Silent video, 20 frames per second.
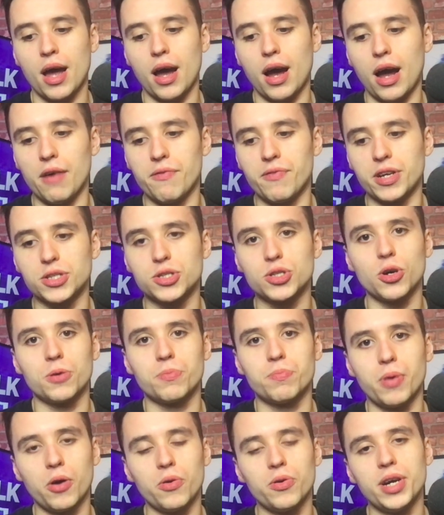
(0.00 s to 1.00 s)
I think Todd
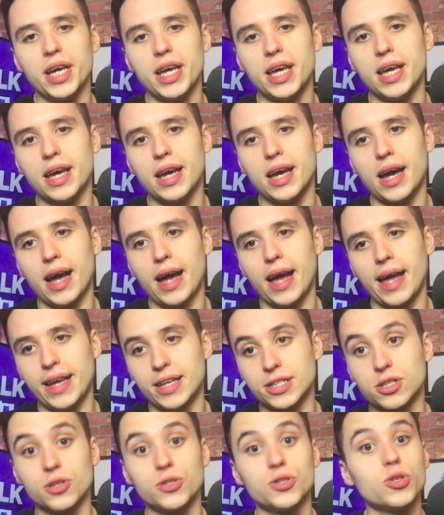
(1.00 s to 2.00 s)
Boehly,
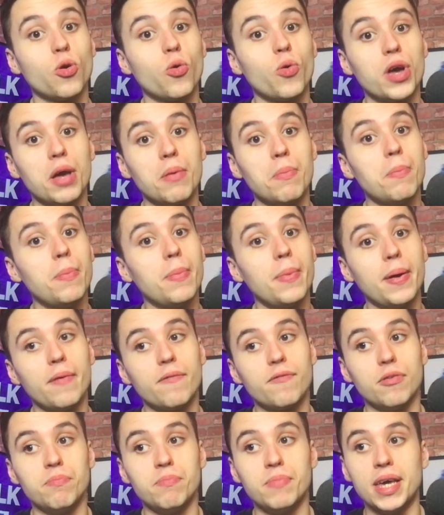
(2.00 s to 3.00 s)
his consortium,
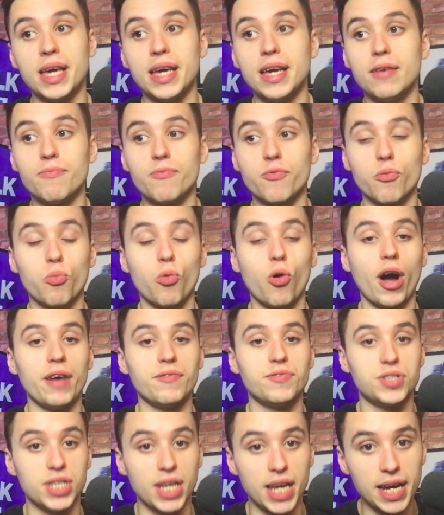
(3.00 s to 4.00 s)
for me, from what
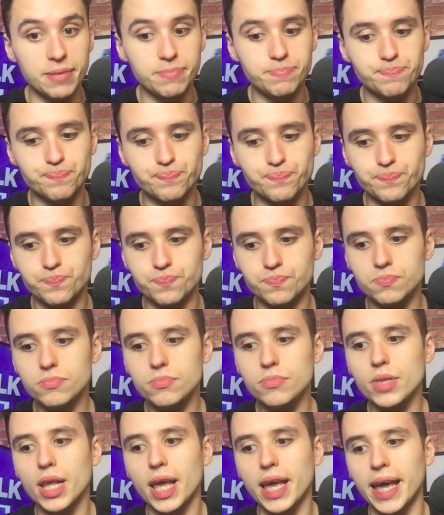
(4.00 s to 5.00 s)
I've seen,
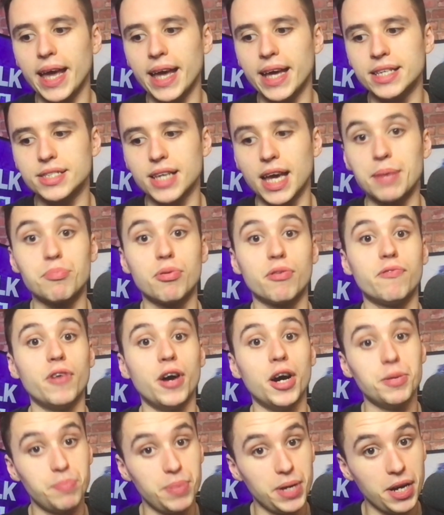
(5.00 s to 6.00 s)
is a
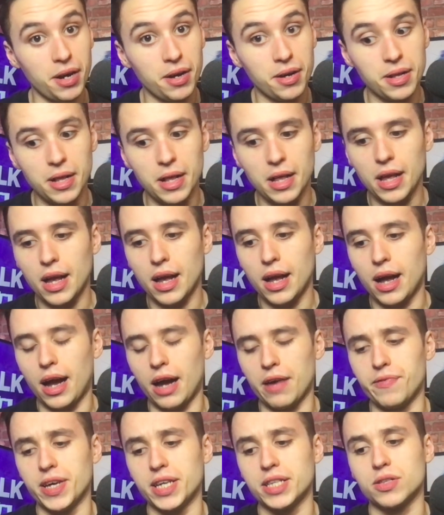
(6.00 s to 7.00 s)
preferred bidder. I
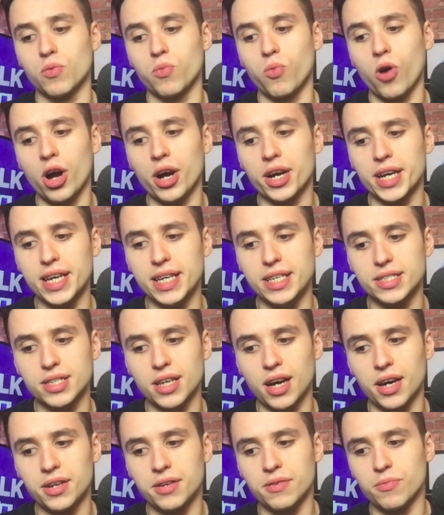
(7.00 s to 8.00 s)
think the work he's
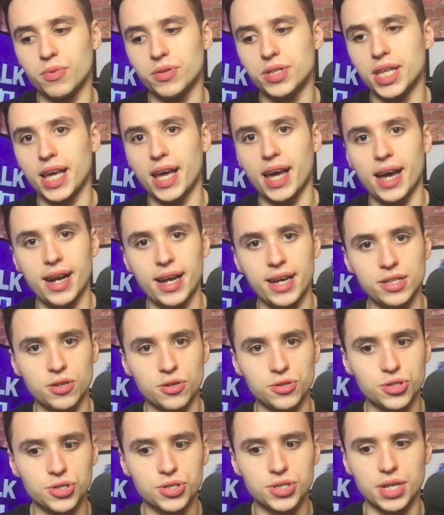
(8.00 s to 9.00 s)
done with the LA
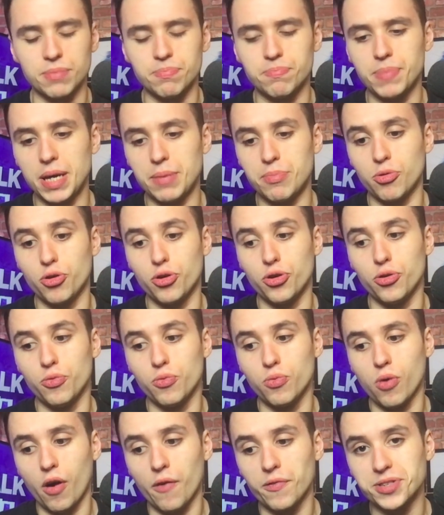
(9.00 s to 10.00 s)
Dodgers, and people who
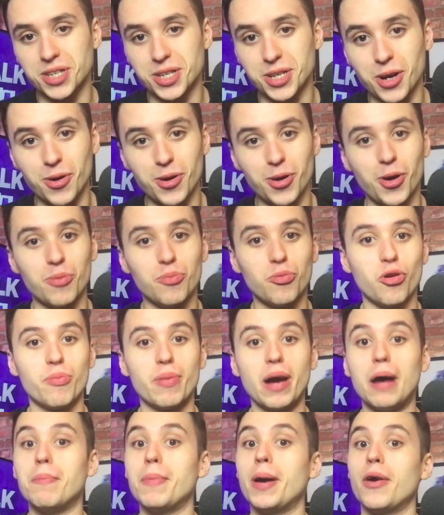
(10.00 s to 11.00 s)
obviously know a lot more
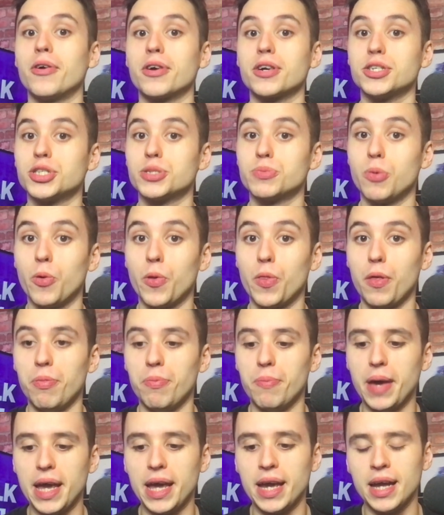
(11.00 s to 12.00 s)
about American sport than
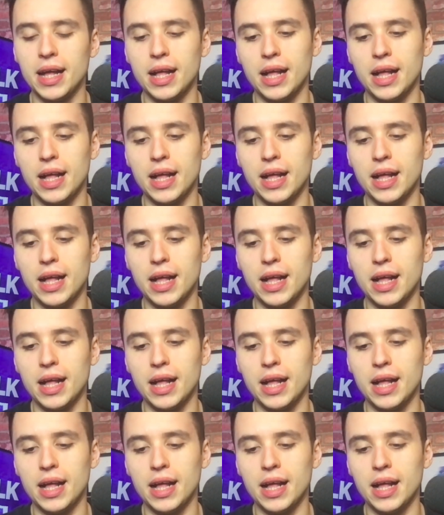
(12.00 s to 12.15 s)
me,